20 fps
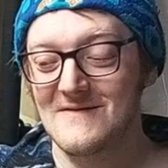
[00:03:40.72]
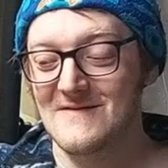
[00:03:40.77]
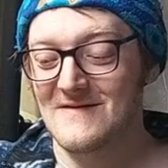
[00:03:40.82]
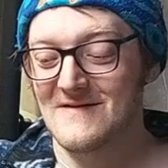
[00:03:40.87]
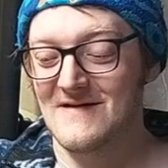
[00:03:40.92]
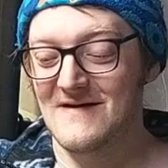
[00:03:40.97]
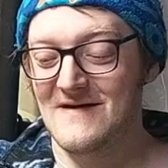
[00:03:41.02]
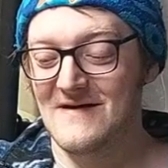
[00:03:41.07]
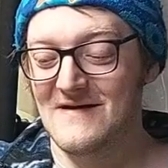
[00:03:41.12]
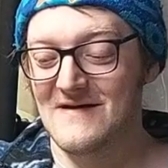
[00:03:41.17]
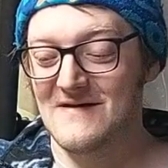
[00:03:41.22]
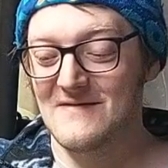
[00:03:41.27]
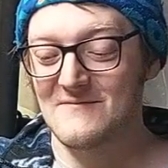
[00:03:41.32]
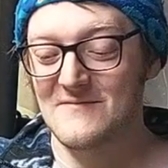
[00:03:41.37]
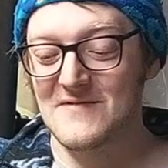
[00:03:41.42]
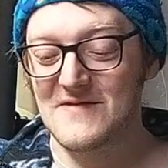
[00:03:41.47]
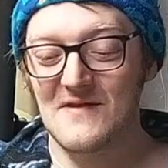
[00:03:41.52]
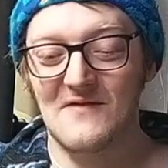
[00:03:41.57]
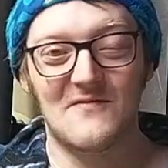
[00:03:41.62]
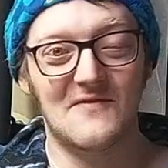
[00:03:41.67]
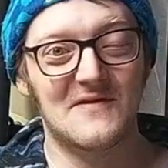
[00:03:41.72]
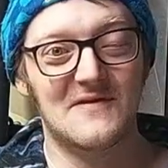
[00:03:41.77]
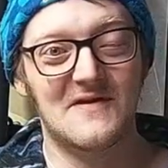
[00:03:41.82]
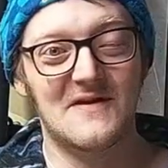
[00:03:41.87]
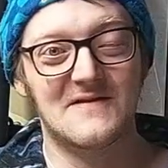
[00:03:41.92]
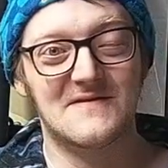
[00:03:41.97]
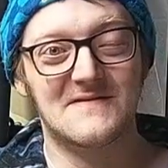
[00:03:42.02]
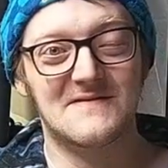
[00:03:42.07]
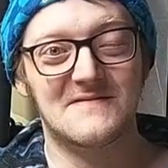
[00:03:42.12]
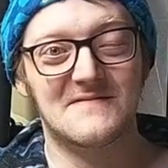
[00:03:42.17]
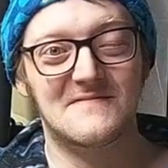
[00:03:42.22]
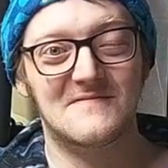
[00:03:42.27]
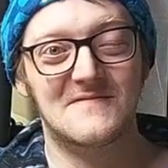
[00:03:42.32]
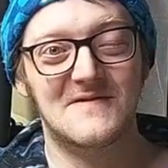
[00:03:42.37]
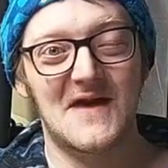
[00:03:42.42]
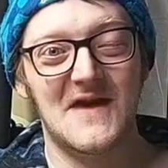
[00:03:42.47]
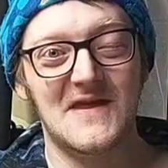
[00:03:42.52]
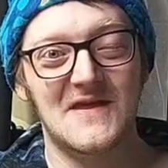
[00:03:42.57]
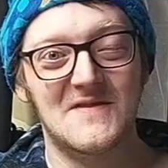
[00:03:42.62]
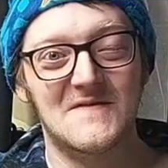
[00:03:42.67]
because I don't think that's
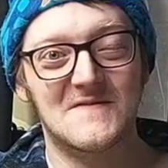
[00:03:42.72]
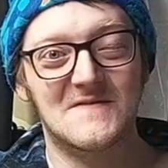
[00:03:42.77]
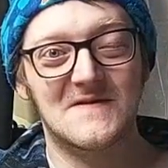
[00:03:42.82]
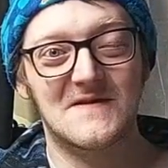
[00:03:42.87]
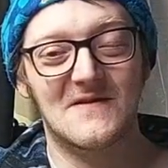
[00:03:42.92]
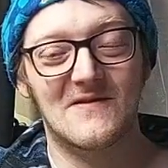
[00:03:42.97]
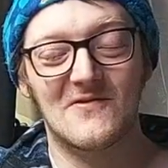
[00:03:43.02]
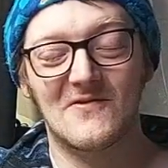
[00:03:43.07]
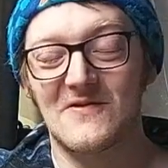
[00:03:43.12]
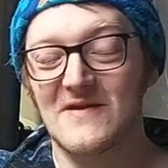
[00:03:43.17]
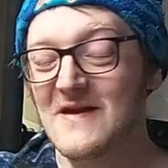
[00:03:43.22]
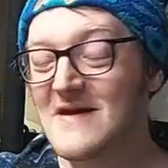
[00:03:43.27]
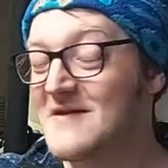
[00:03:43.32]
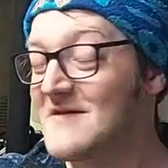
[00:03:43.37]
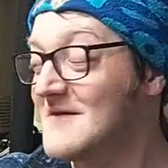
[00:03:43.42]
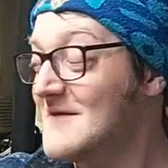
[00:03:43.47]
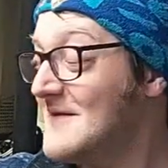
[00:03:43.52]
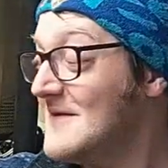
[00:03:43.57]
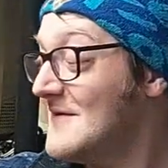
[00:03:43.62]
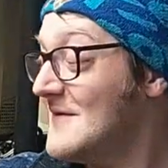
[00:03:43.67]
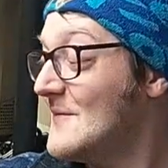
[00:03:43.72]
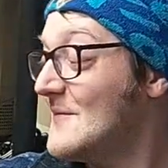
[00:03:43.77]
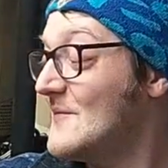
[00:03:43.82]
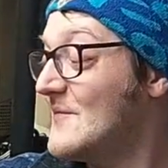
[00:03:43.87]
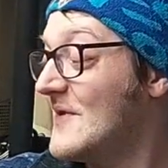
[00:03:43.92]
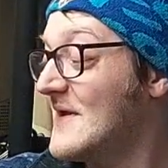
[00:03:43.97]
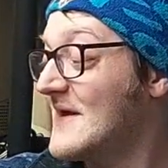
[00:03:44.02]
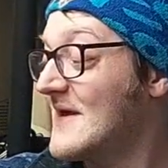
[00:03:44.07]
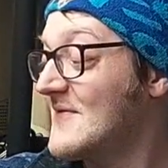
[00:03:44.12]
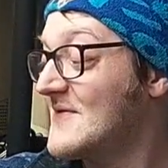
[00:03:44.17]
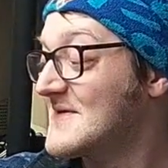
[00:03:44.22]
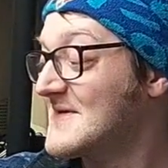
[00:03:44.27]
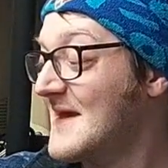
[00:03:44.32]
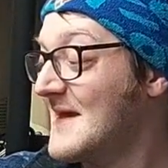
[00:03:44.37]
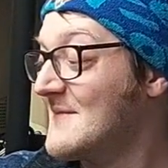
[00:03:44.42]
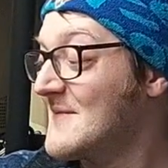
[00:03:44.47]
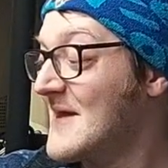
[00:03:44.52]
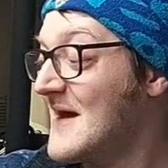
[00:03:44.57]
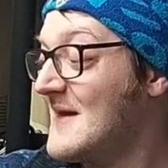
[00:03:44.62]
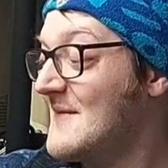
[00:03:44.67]
that interesting to look at. But at the
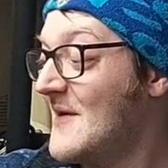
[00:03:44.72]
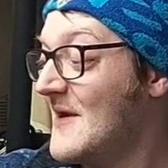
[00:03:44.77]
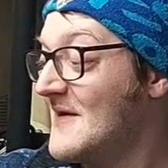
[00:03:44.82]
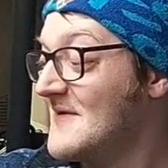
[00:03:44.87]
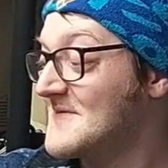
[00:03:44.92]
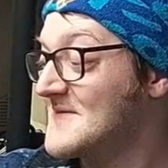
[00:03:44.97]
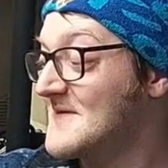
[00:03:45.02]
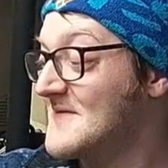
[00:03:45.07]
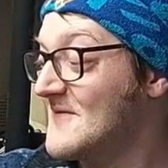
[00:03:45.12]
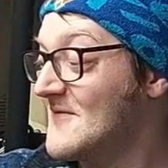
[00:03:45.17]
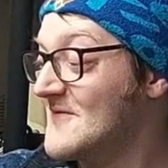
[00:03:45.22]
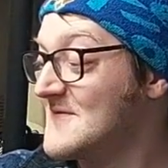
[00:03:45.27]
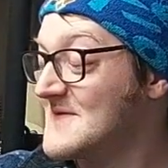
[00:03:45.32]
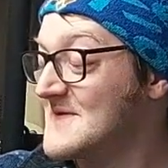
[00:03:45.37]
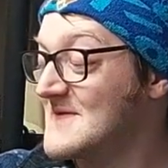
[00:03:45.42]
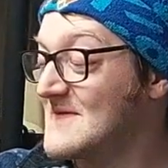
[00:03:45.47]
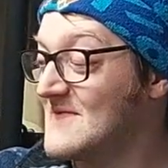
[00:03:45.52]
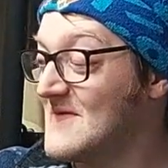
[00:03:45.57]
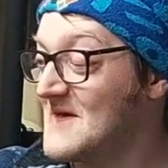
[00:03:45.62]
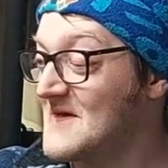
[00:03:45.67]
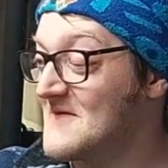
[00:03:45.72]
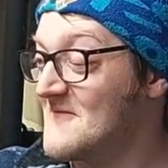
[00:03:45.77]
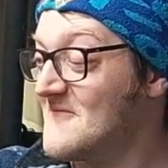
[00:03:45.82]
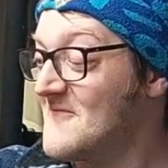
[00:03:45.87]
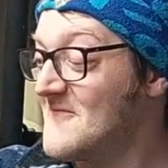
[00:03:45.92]
same time, I also know this is a lot